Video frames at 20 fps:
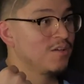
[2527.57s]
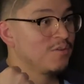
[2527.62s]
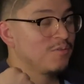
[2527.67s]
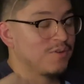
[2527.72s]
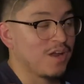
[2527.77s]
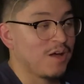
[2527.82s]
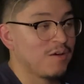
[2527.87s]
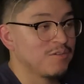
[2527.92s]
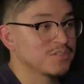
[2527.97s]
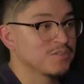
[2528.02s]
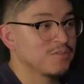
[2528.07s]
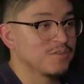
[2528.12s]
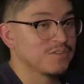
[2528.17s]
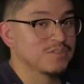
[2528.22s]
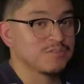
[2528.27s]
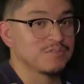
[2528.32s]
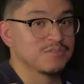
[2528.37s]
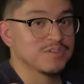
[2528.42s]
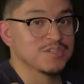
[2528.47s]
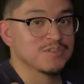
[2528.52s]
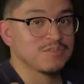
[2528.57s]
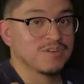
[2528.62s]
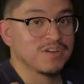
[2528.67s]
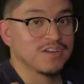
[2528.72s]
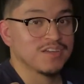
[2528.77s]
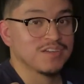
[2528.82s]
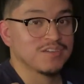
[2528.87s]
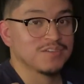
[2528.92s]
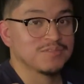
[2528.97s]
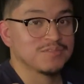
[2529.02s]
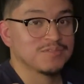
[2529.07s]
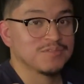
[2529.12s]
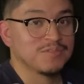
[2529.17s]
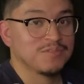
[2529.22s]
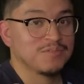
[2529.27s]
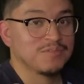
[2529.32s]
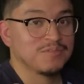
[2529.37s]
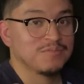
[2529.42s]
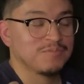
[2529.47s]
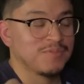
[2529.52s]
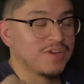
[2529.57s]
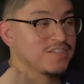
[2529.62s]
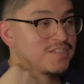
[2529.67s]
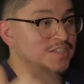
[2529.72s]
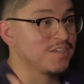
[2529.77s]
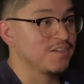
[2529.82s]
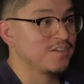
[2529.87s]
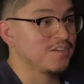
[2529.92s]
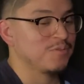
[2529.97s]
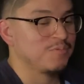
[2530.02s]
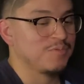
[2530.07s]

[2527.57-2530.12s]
When I was going through Cristo Rey, my senior year,